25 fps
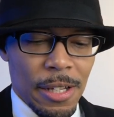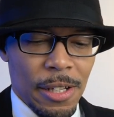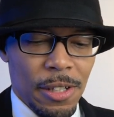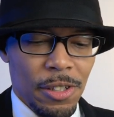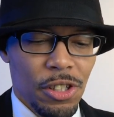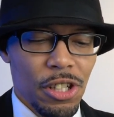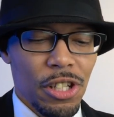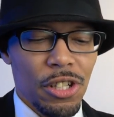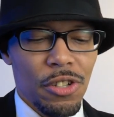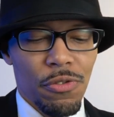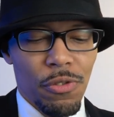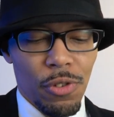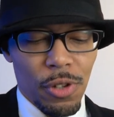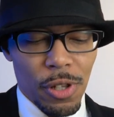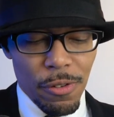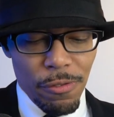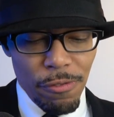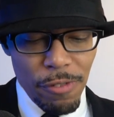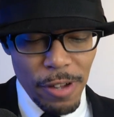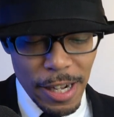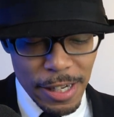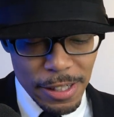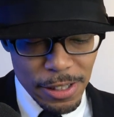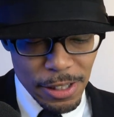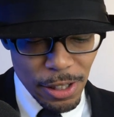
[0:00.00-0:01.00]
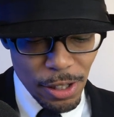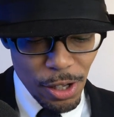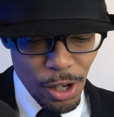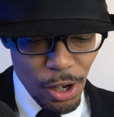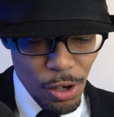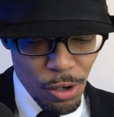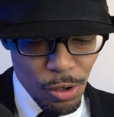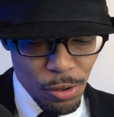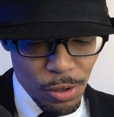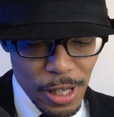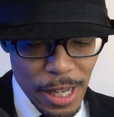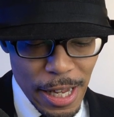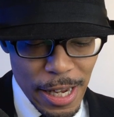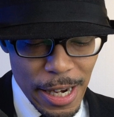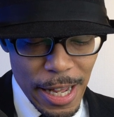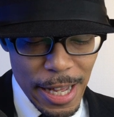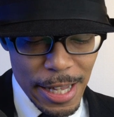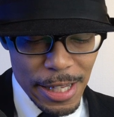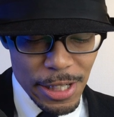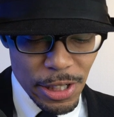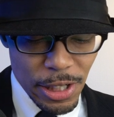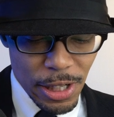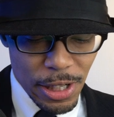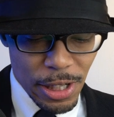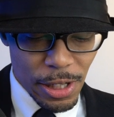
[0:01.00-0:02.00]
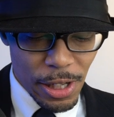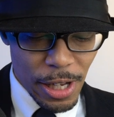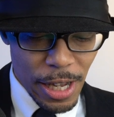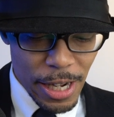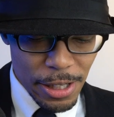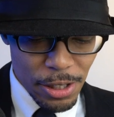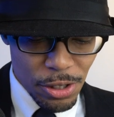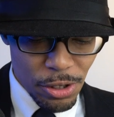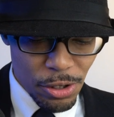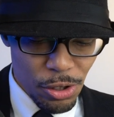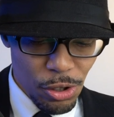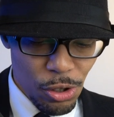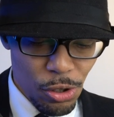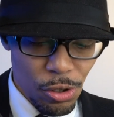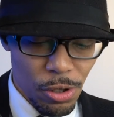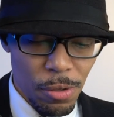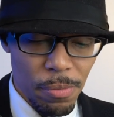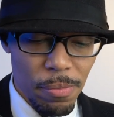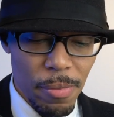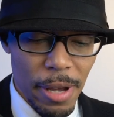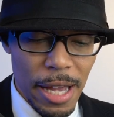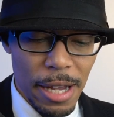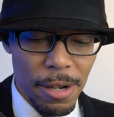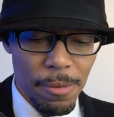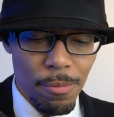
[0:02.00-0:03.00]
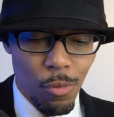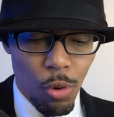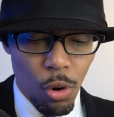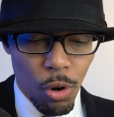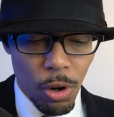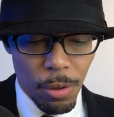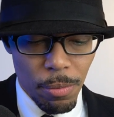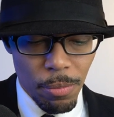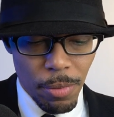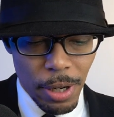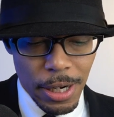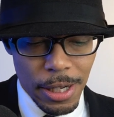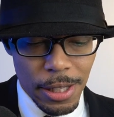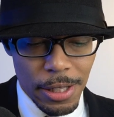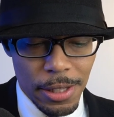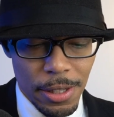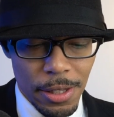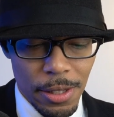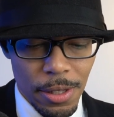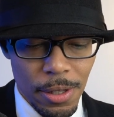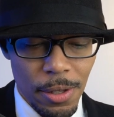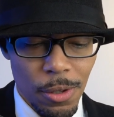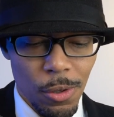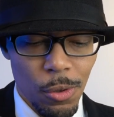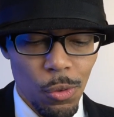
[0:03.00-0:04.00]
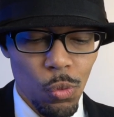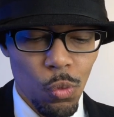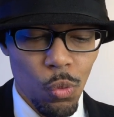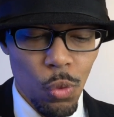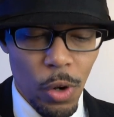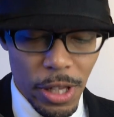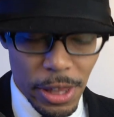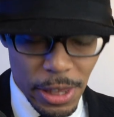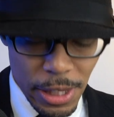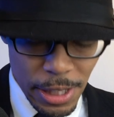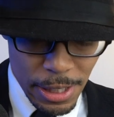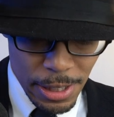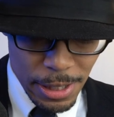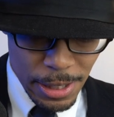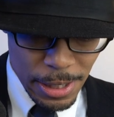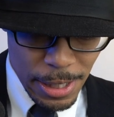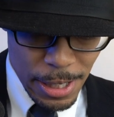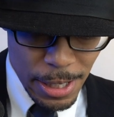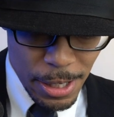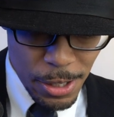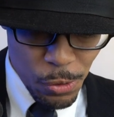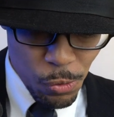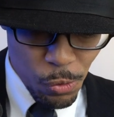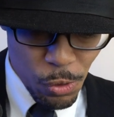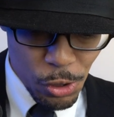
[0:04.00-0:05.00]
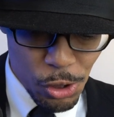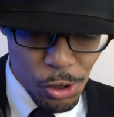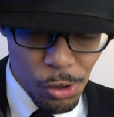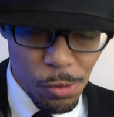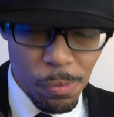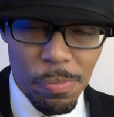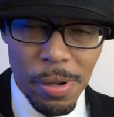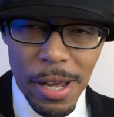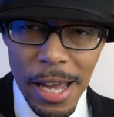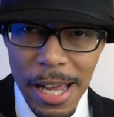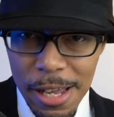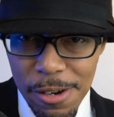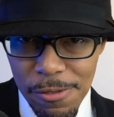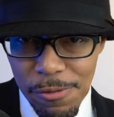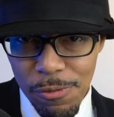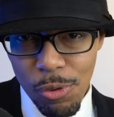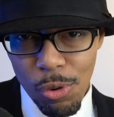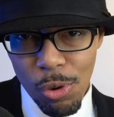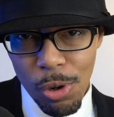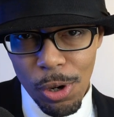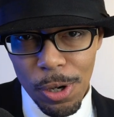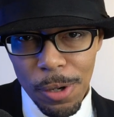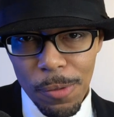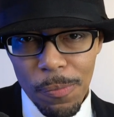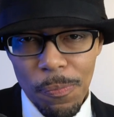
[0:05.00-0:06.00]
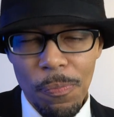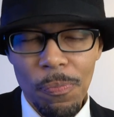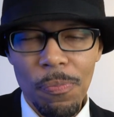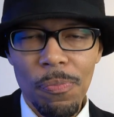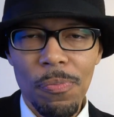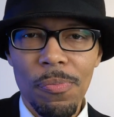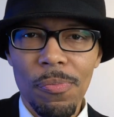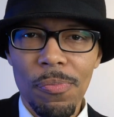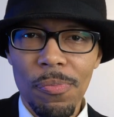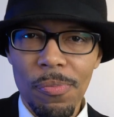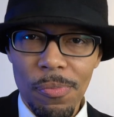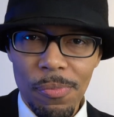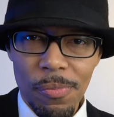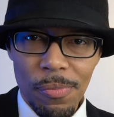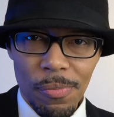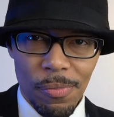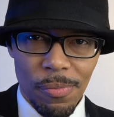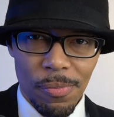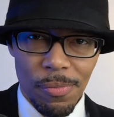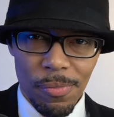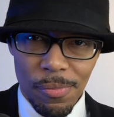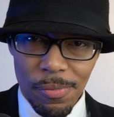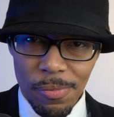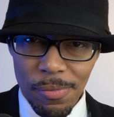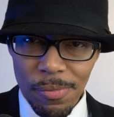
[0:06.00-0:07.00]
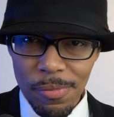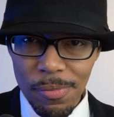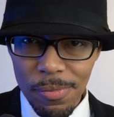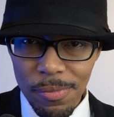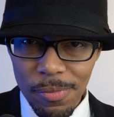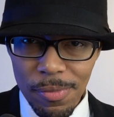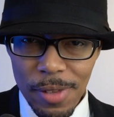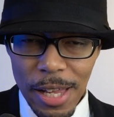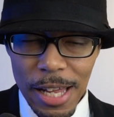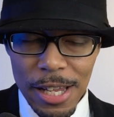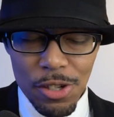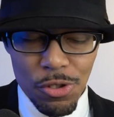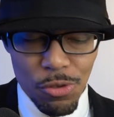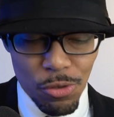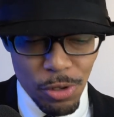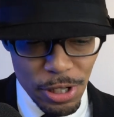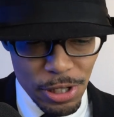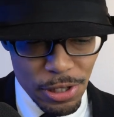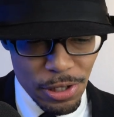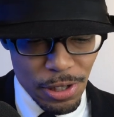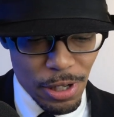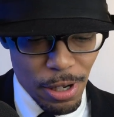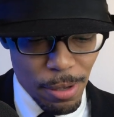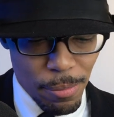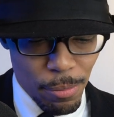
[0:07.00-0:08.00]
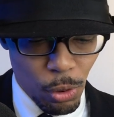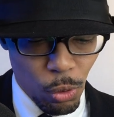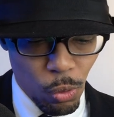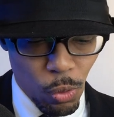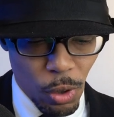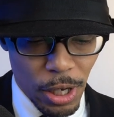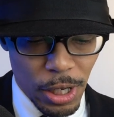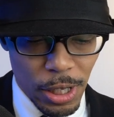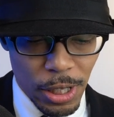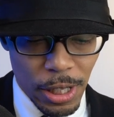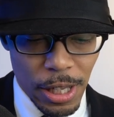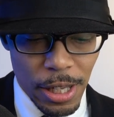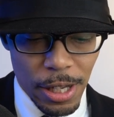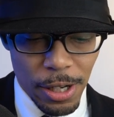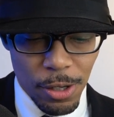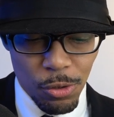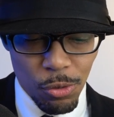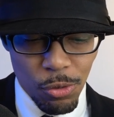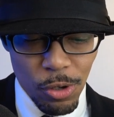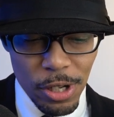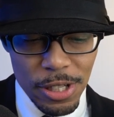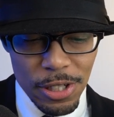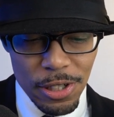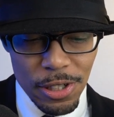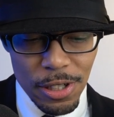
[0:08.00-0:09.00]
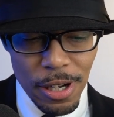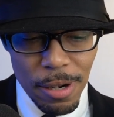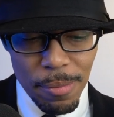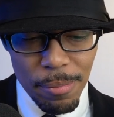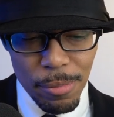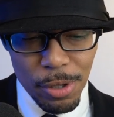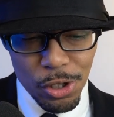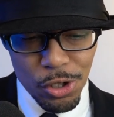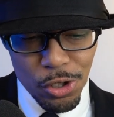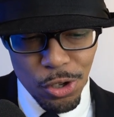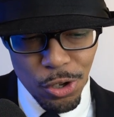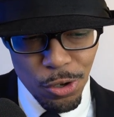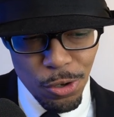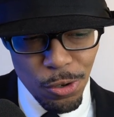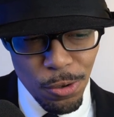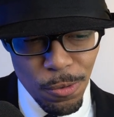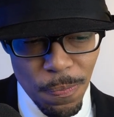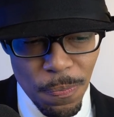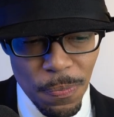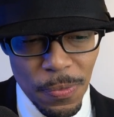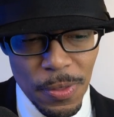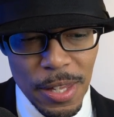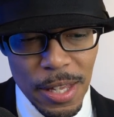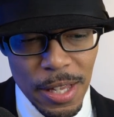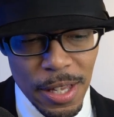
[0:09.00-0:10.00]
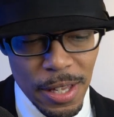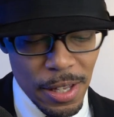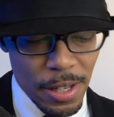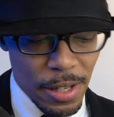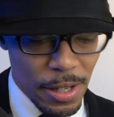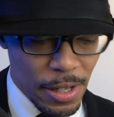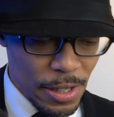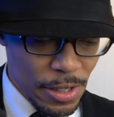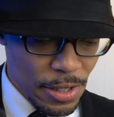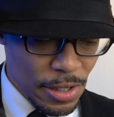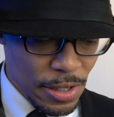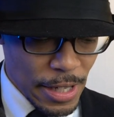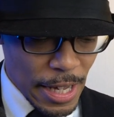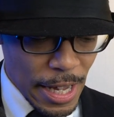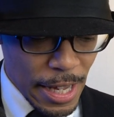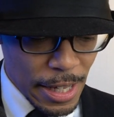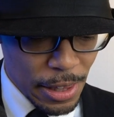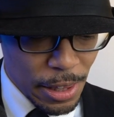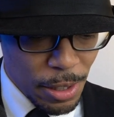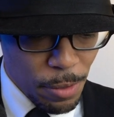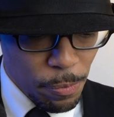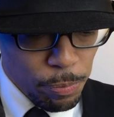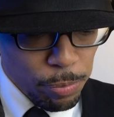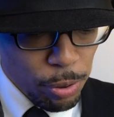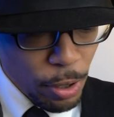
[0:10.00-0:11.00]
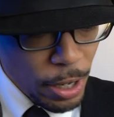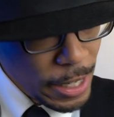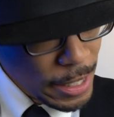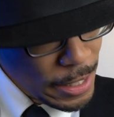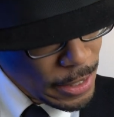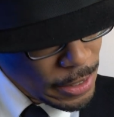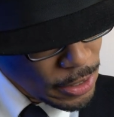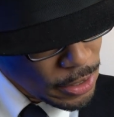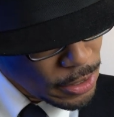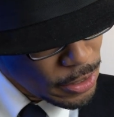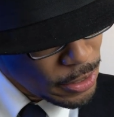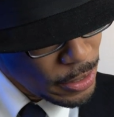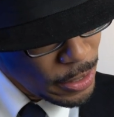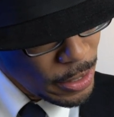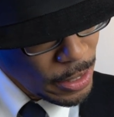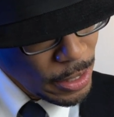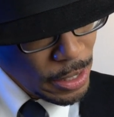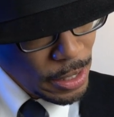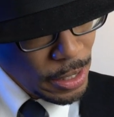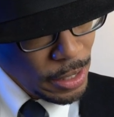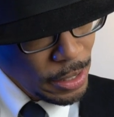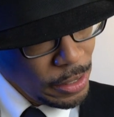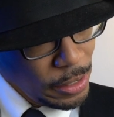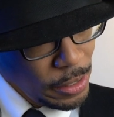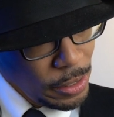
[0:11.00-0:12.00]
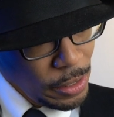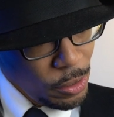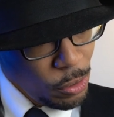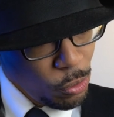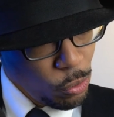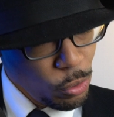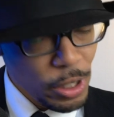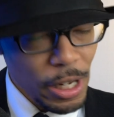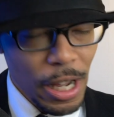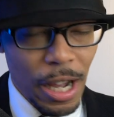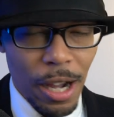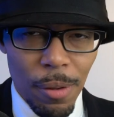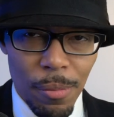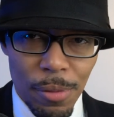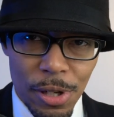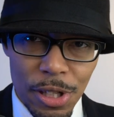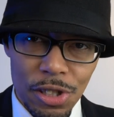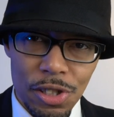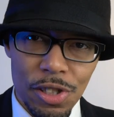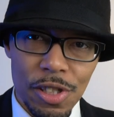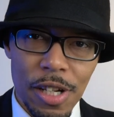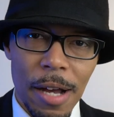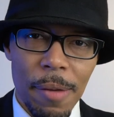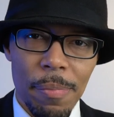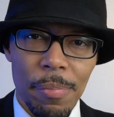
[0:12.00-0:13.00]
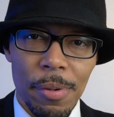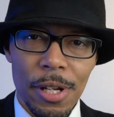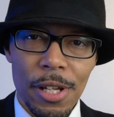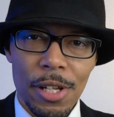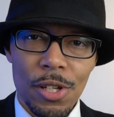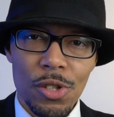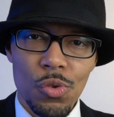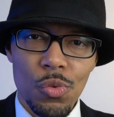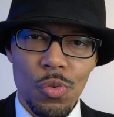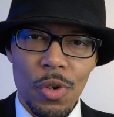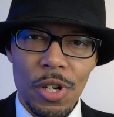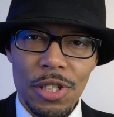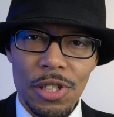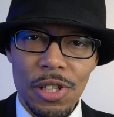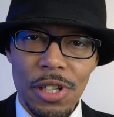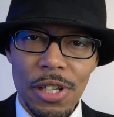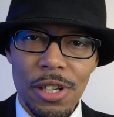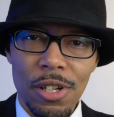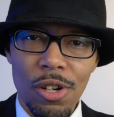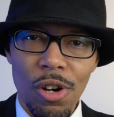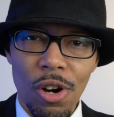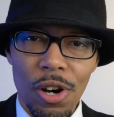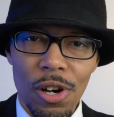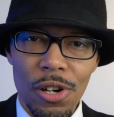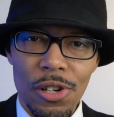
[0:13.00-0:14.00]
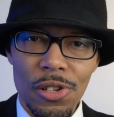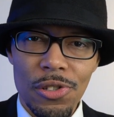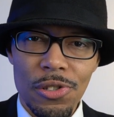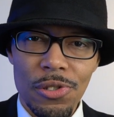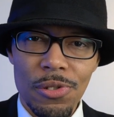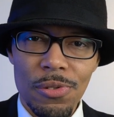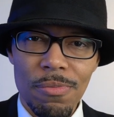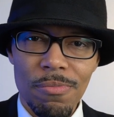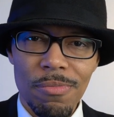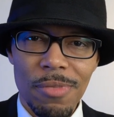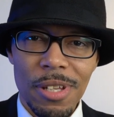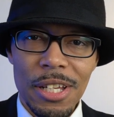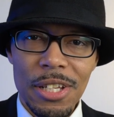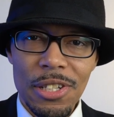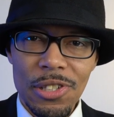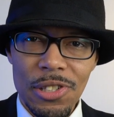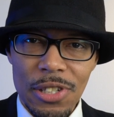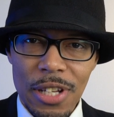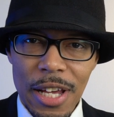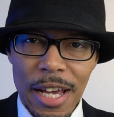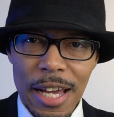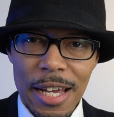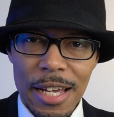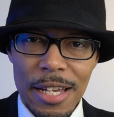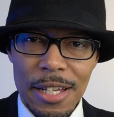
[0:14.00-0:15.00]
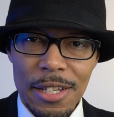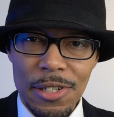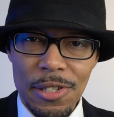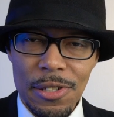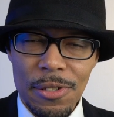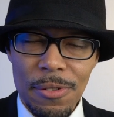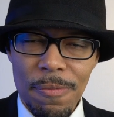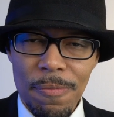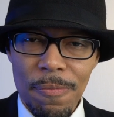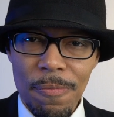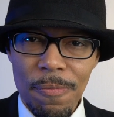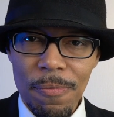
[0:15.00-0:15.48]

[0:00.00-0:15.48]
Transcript: Just for the fact alone that as a collector, you can make more money with it than what you paid for it. That's reason number one to get it. Reason number two is that the price with how much Japanese whiskey costs these days